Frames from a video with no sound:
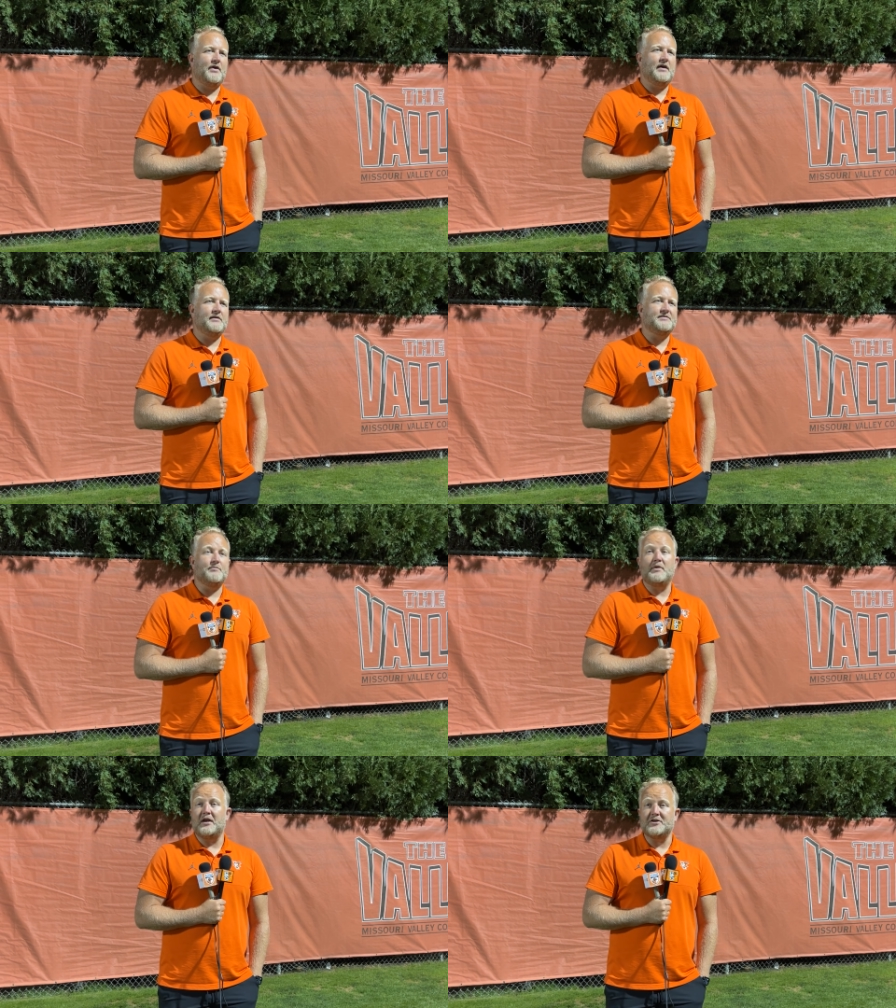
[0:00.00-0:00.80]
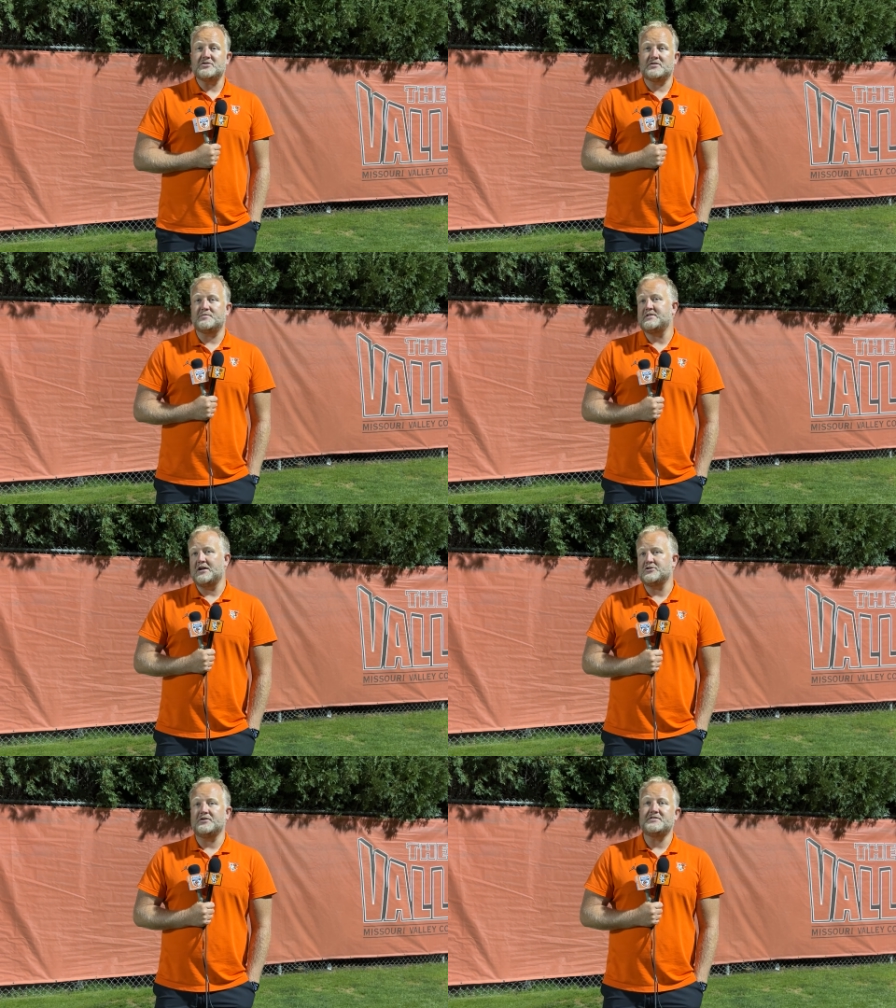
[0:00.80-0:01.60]
they diminished
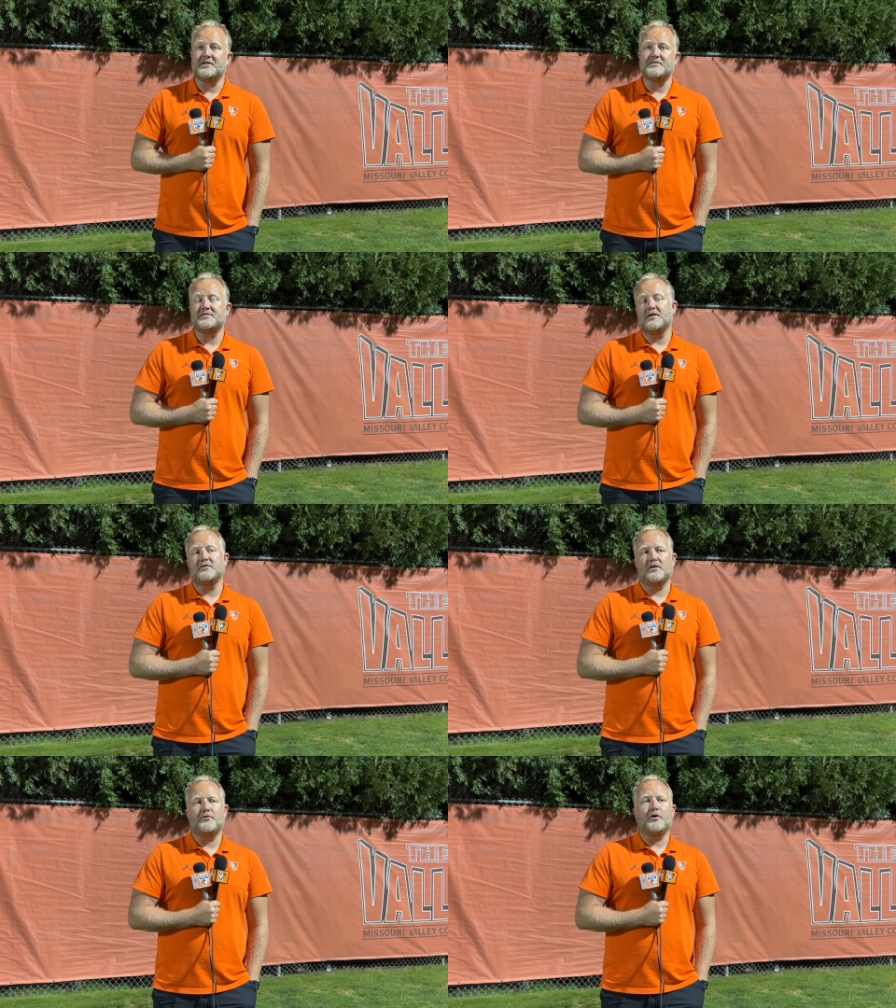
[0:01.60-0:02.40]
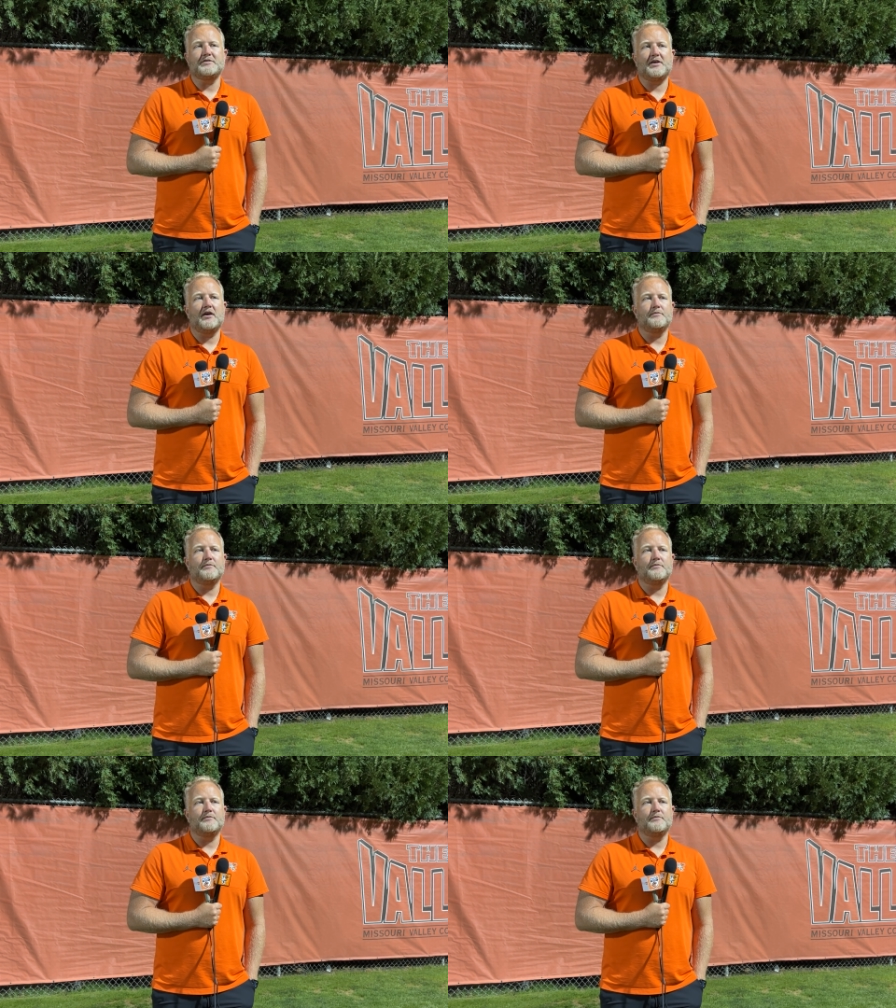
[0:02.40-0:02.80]
substantially since the, the first game.